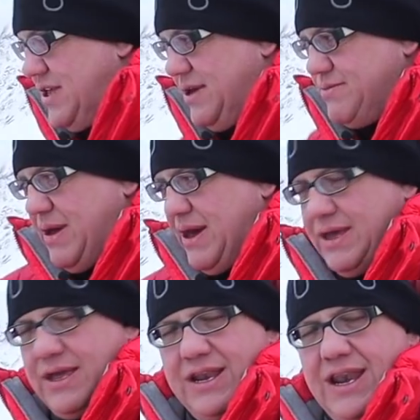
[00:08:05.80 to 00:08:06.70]
that
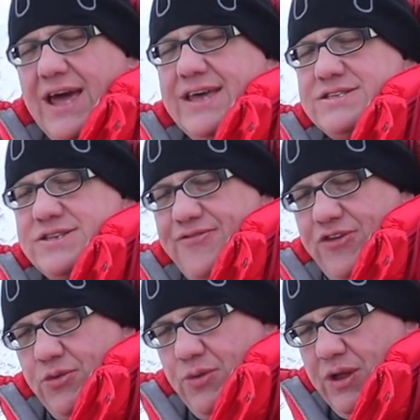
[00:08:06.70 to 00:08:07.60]
my lines, if
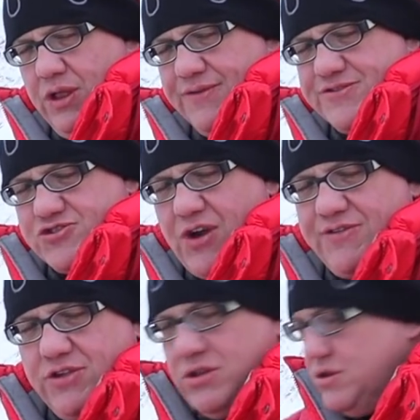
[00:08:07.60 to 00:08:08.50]
you will, of
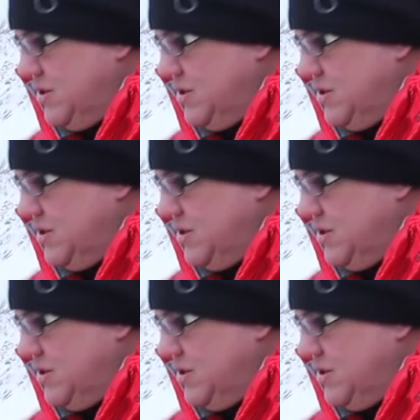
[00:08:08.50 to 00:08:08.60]
travel